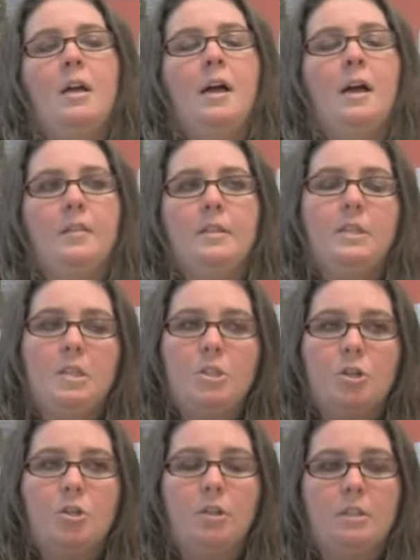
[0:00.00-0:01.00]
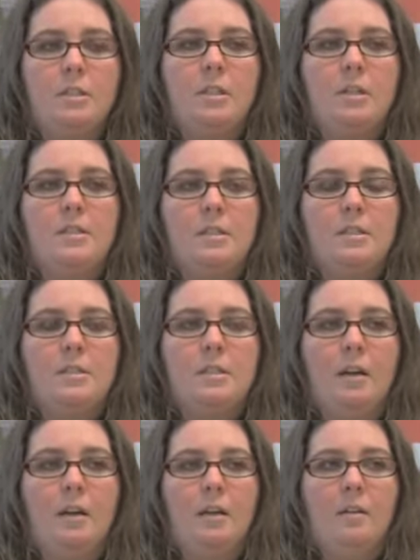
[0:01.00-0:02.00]
And the teacher looked at us and
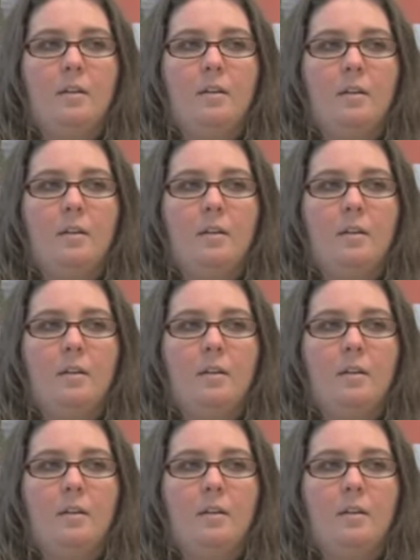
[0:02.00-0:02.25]
said,